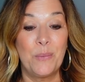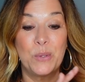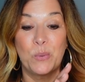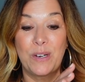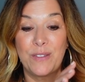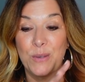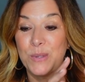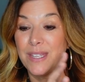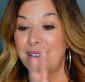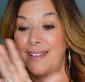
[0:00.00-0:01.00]
it was one of
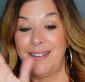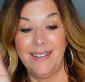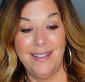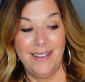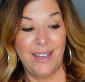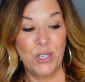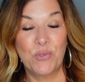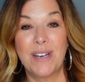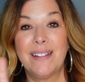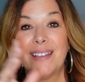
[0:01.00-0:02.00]
those like,
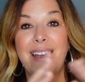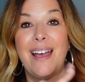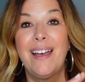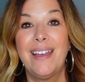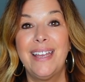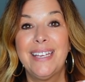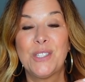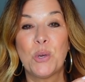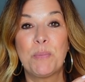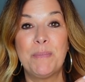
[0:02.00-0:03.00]
adrenaline high,
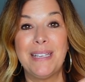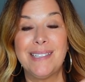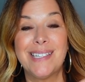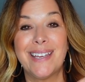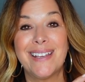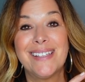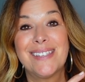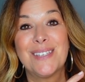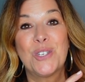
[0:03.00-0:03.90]
dopamine days,